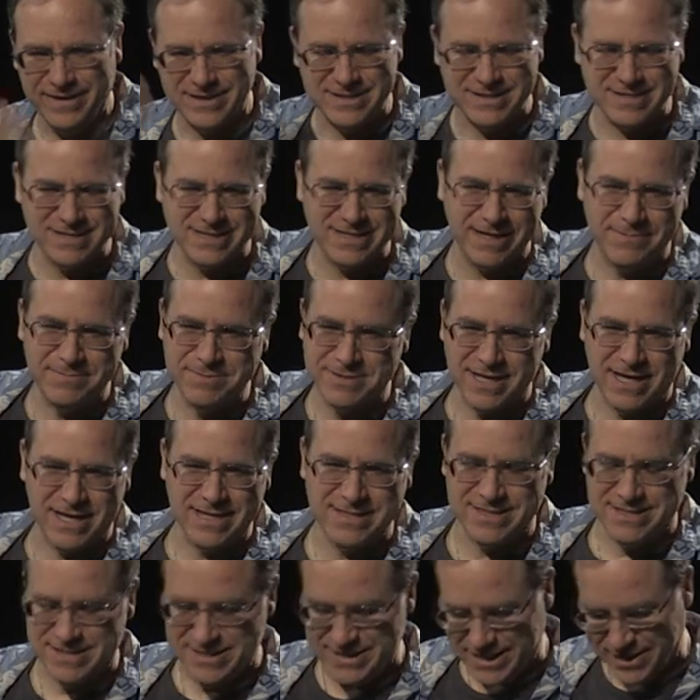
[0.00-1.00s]
it's the same size
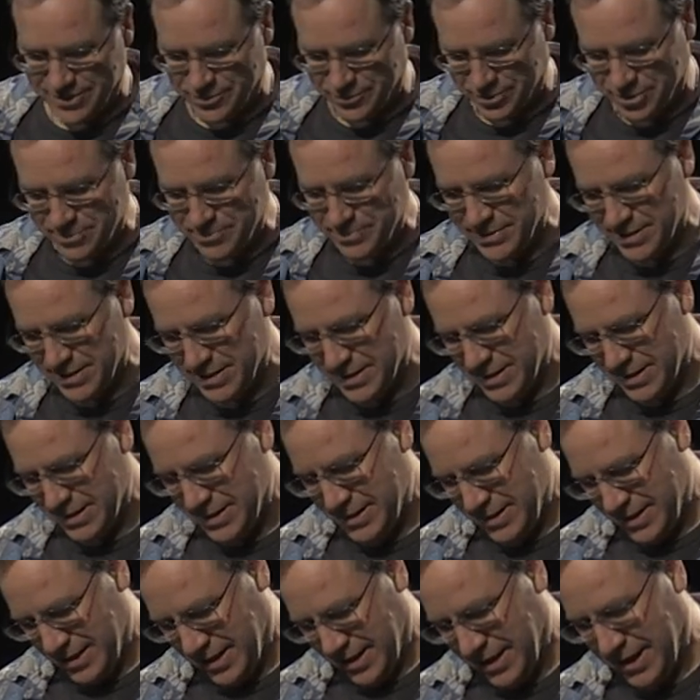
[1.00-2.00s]
as the other room.
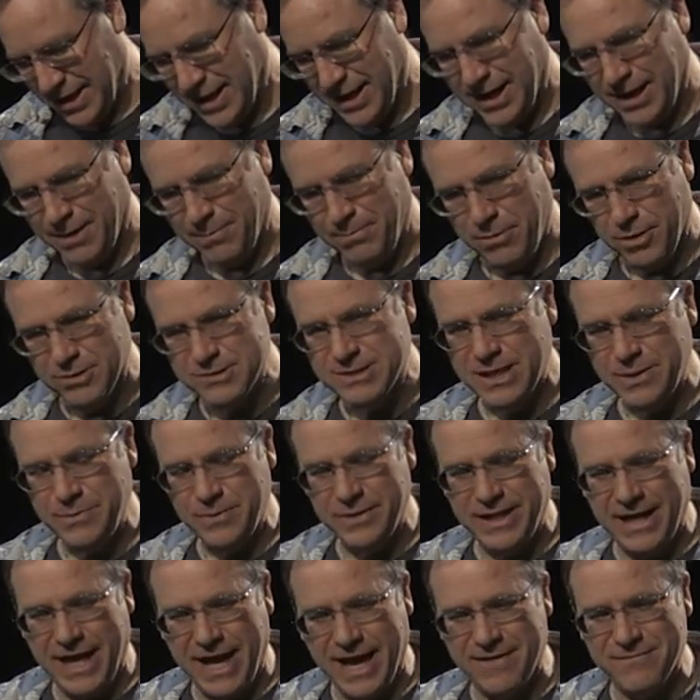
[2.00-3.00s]
Mostly where
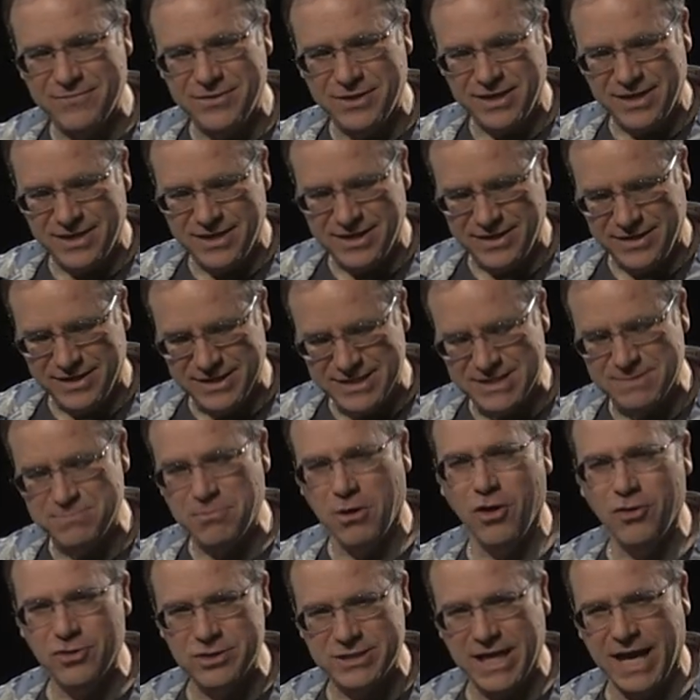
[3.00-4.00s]
they have the
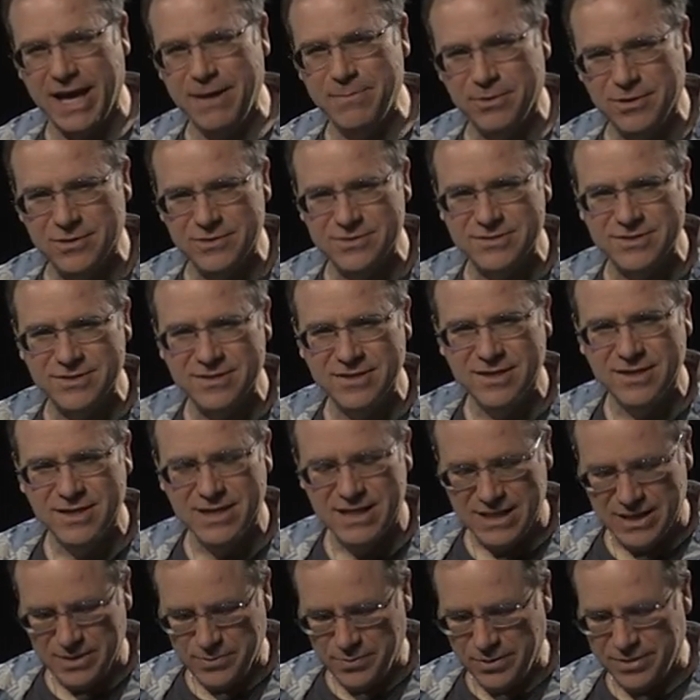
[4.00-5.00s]
smaller tables
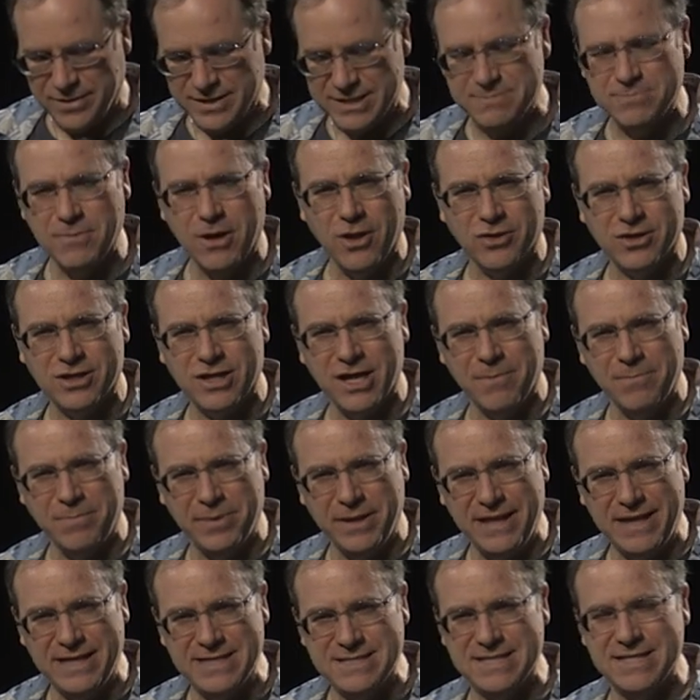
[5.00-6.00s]
with the smaller
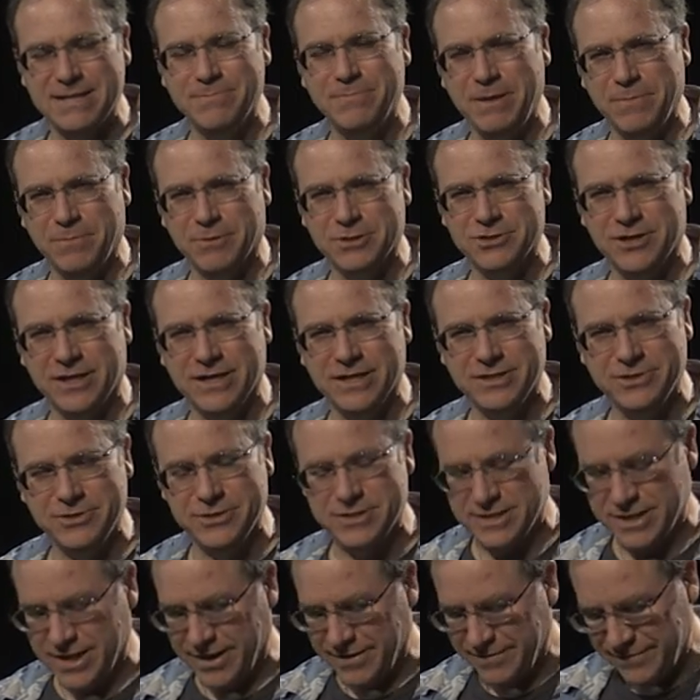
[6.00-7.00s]
companies and the people trying to do
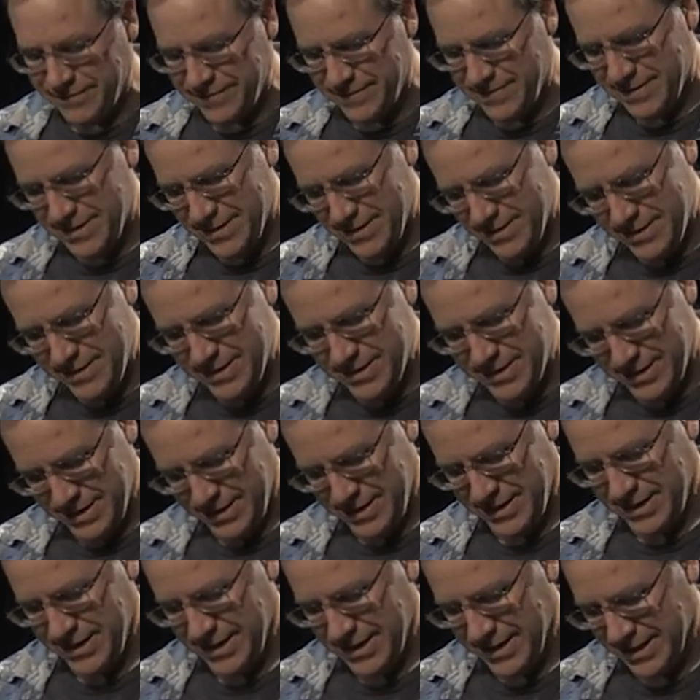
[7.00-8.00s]
stuff.
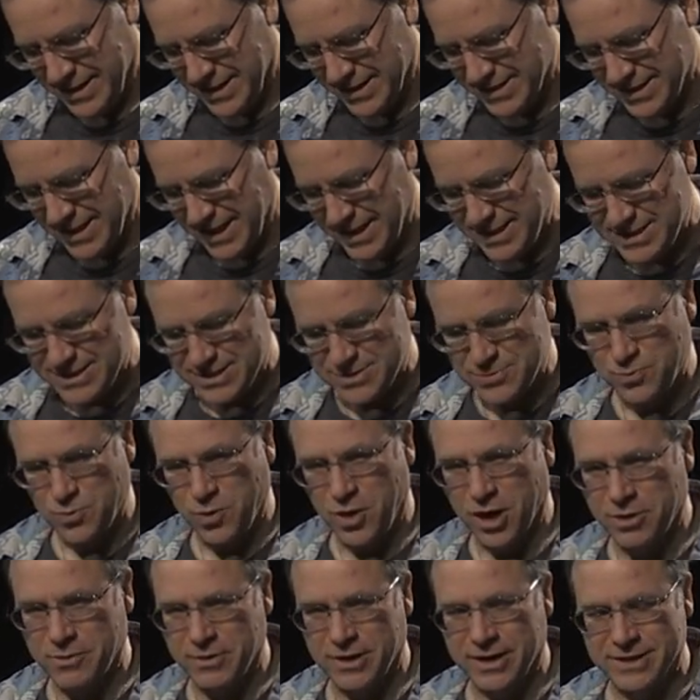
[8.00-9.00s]
Because I just
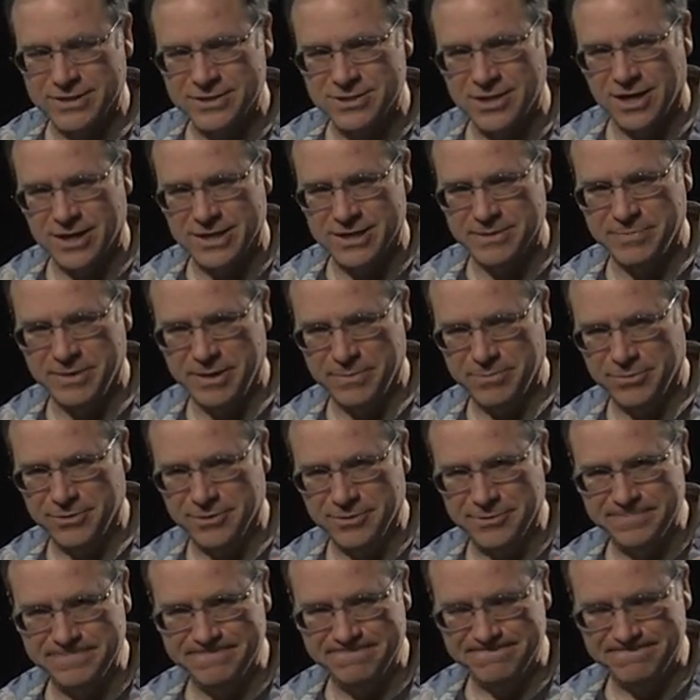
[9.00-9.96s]
walk around and talk to people.